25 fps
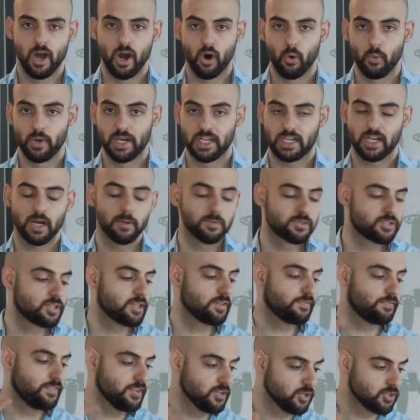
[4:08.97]
When it comes to
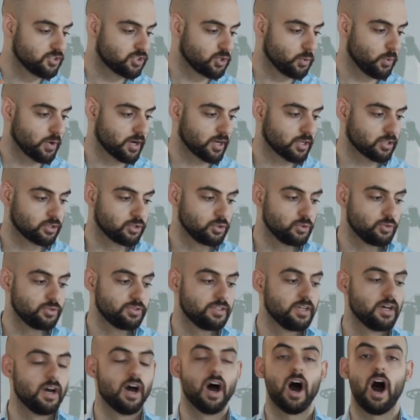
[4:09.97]
the fields you want to
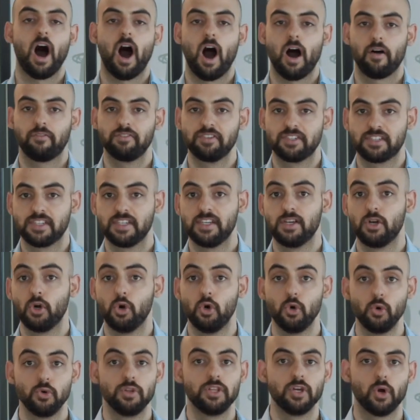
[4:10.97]
include, obviously
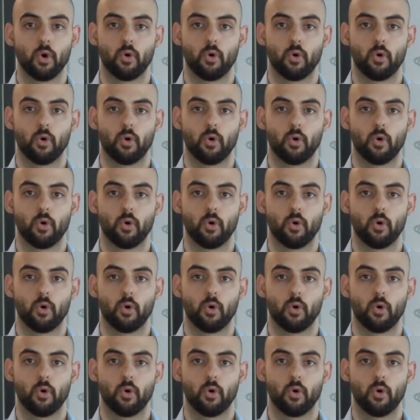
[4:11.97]
who the